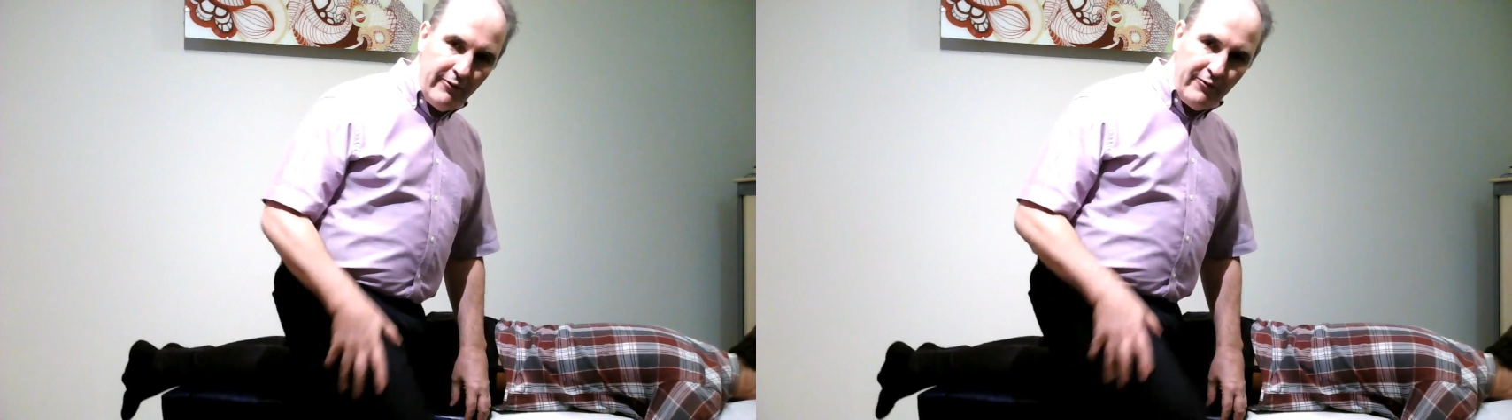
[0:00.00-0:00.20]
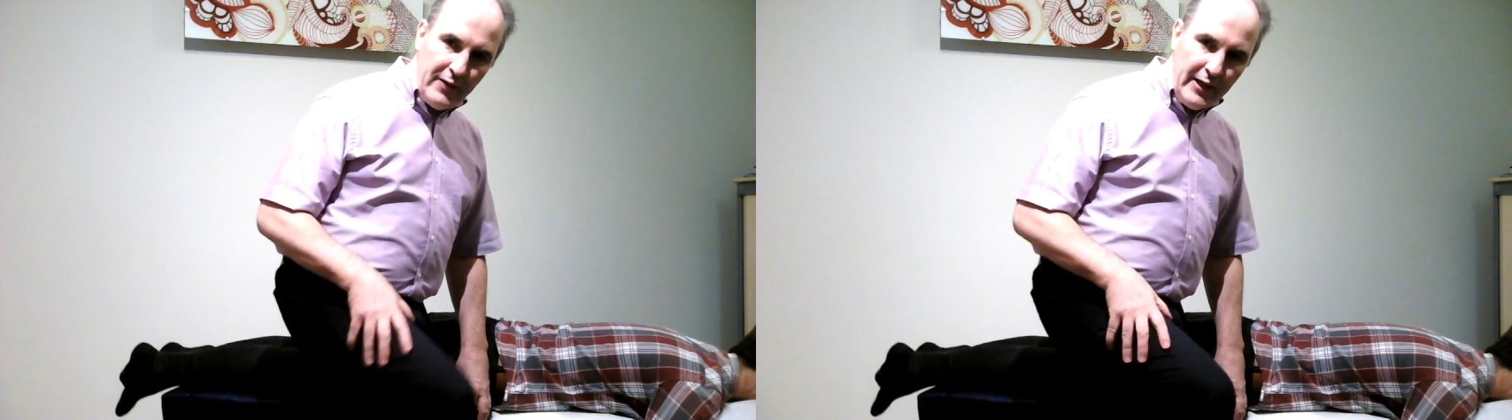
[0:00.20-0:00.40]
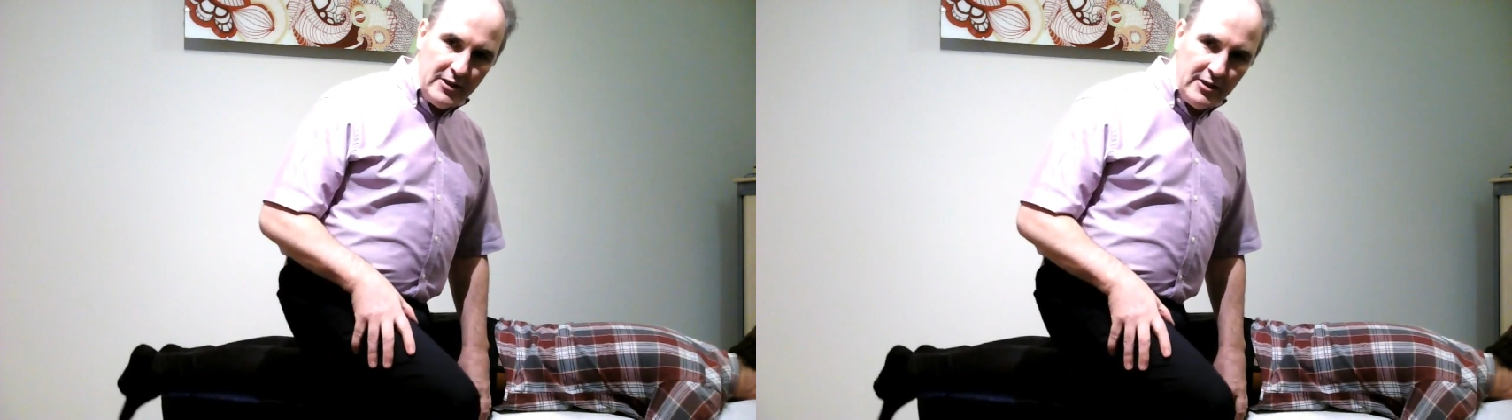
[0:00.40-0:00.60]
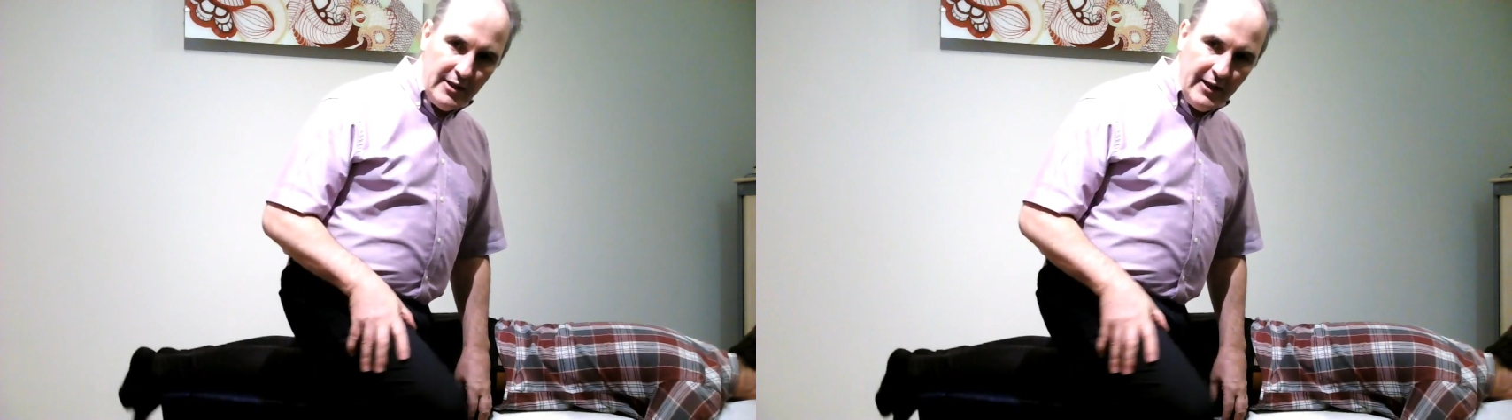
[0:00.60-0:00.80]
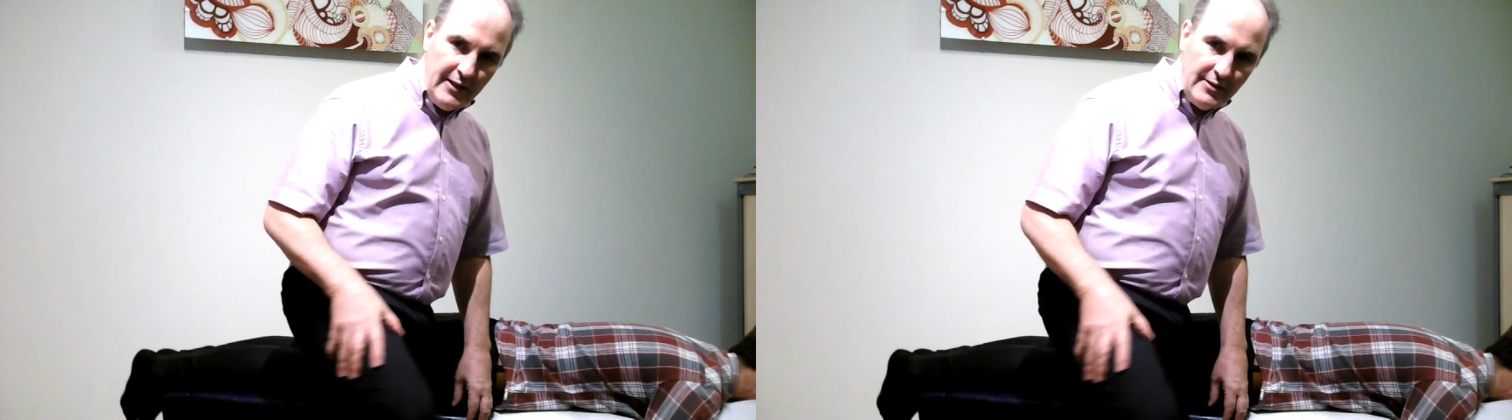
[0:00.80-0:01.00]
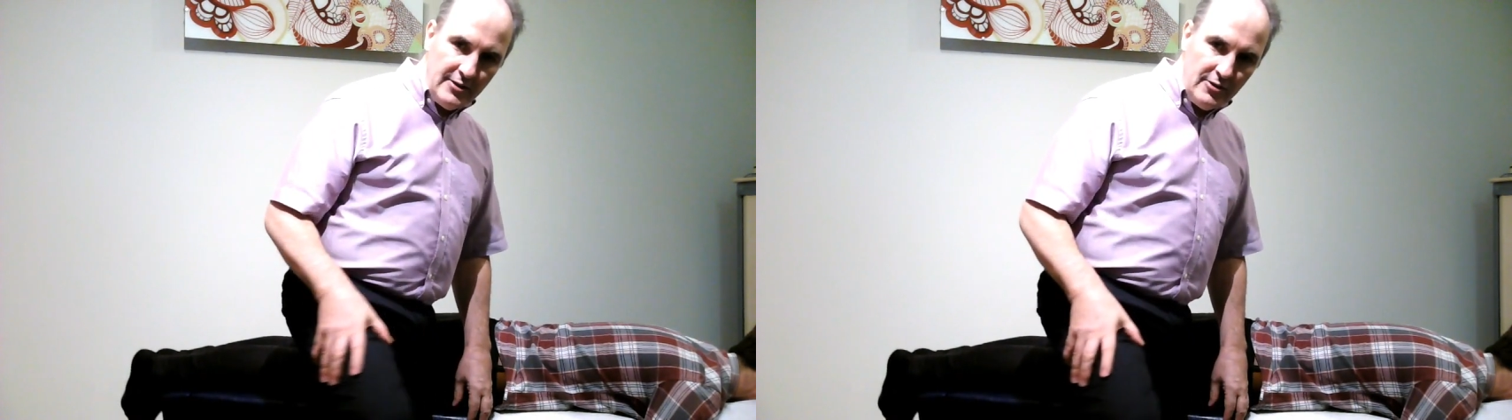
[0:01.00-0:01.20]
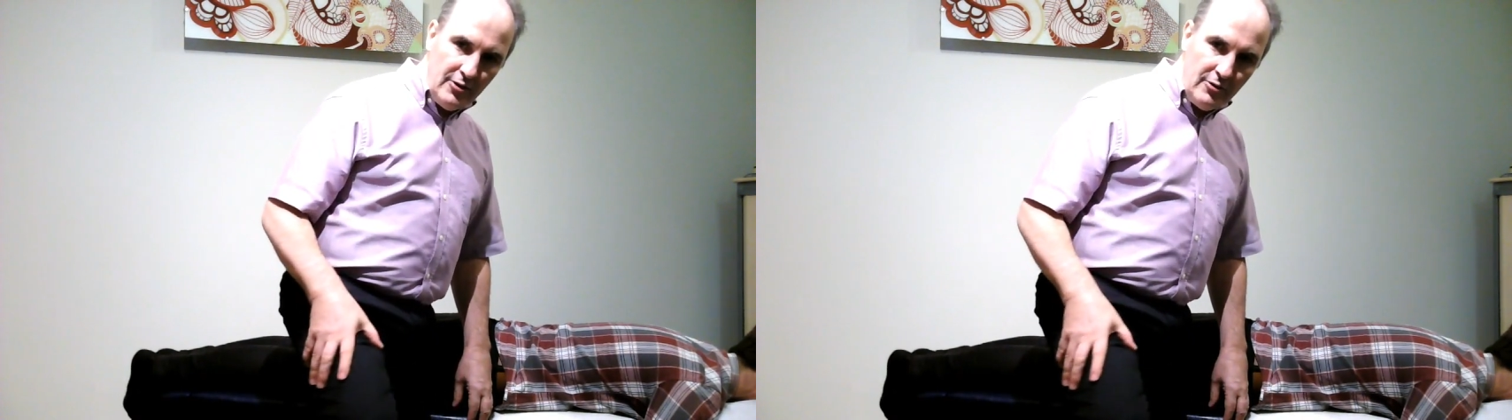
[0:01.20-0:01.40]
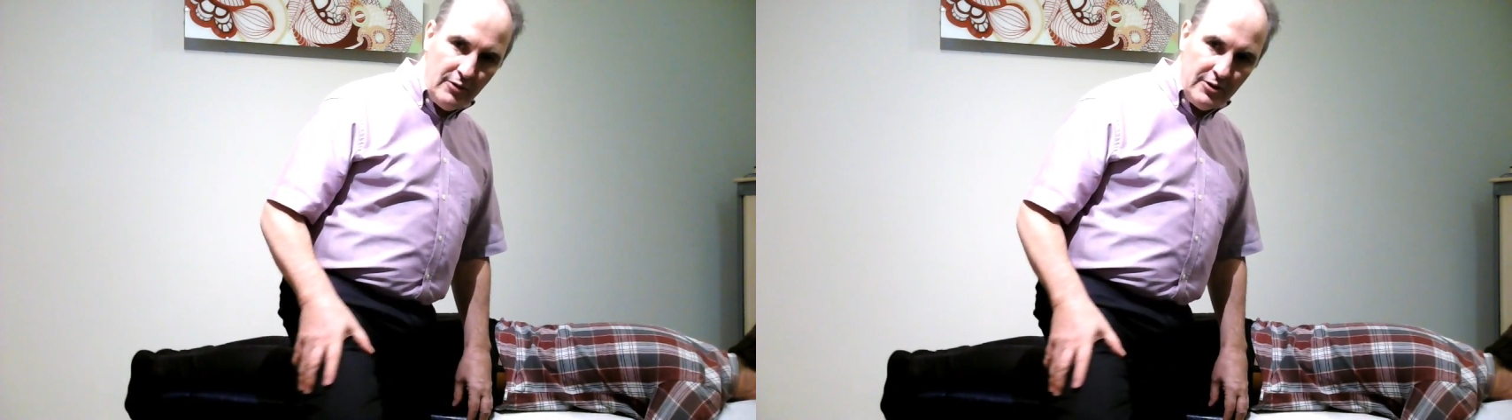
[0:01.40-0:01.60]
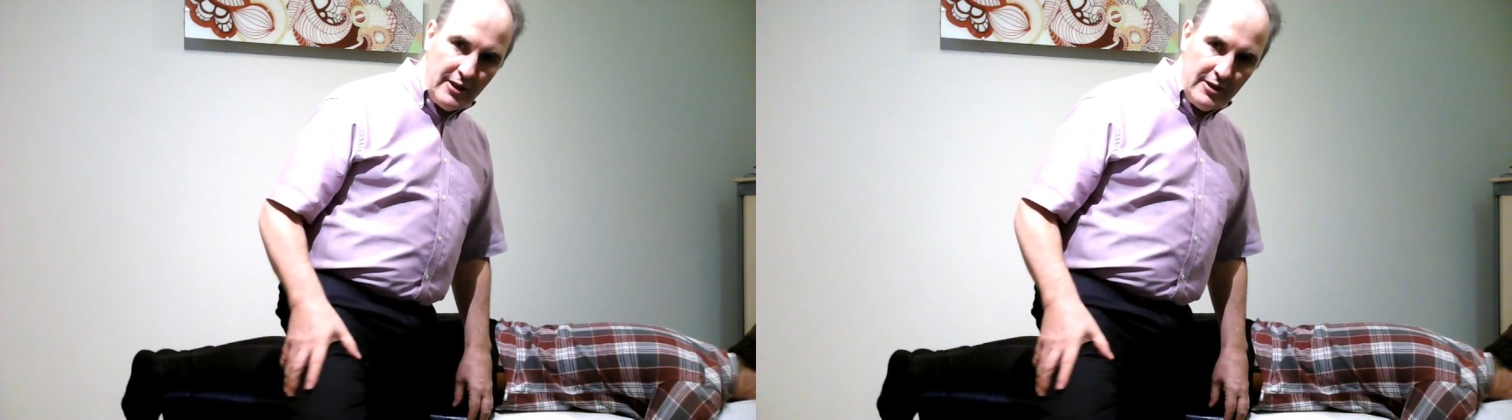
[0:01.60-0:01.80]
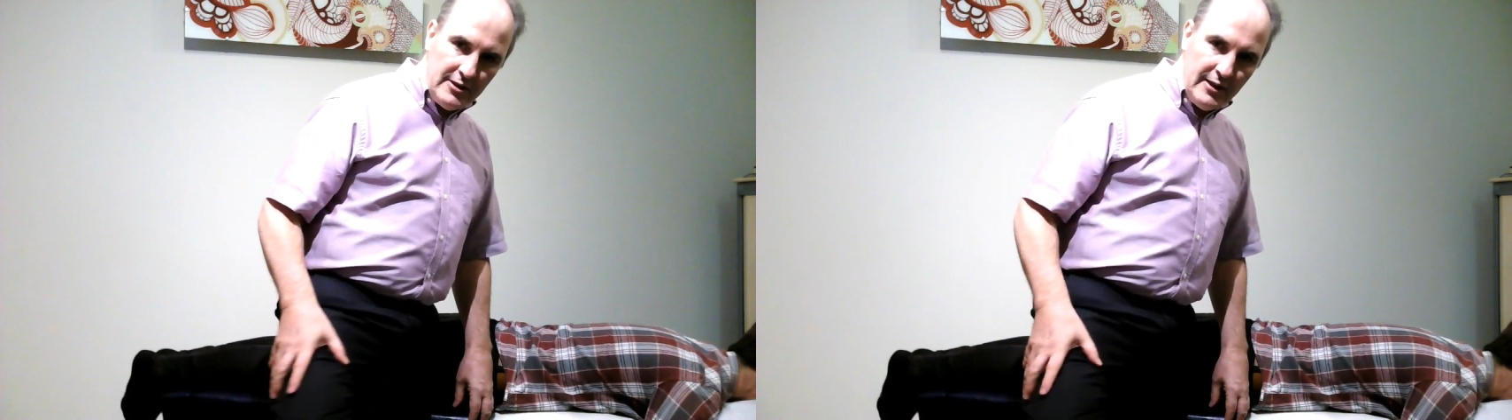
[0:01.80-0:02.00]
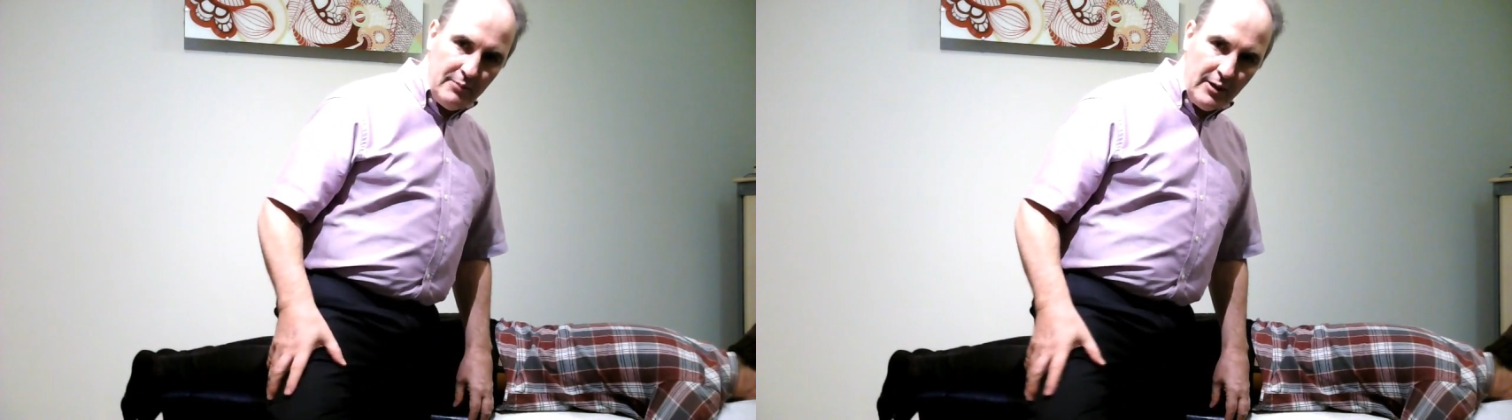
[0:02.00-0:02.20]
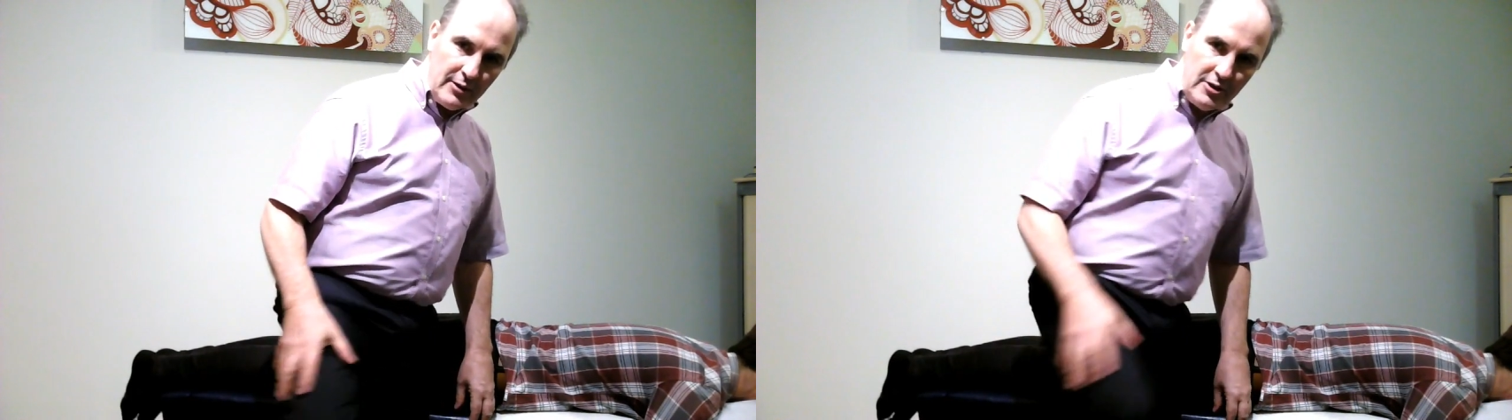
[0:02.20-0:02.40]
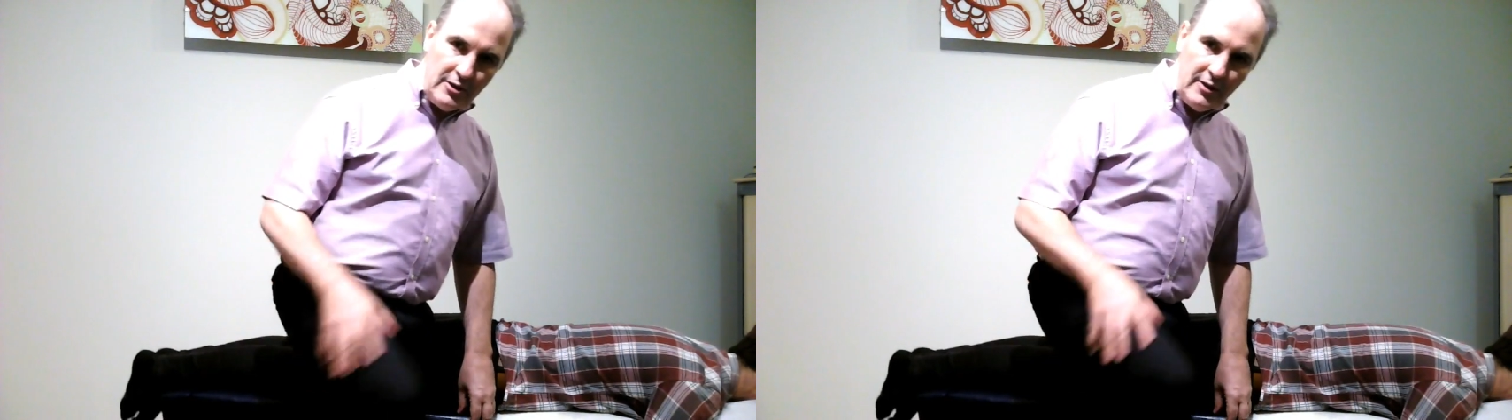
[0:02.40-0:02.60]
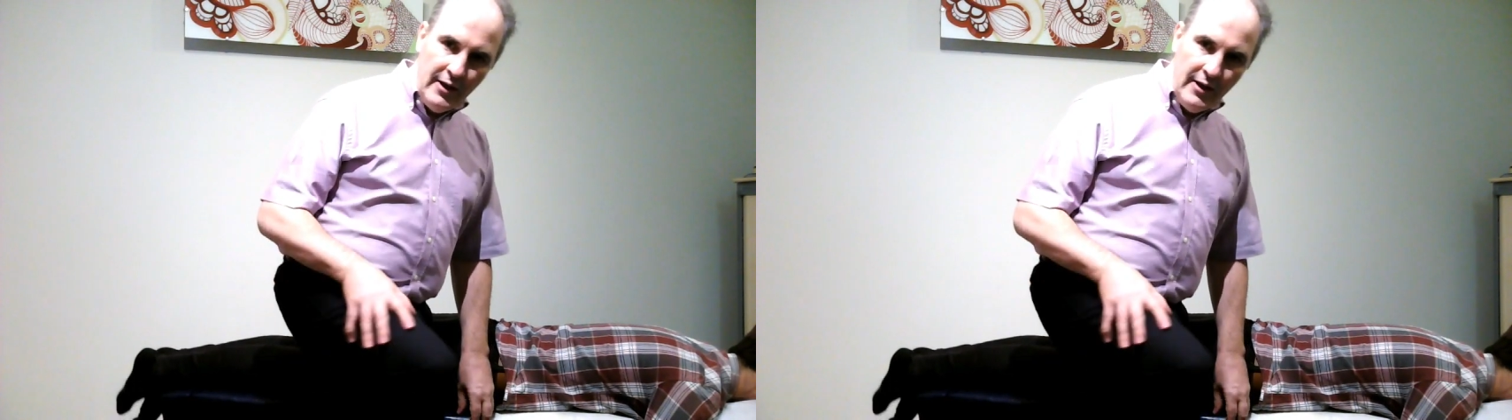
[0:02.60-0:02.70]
flexion external rotation abduction.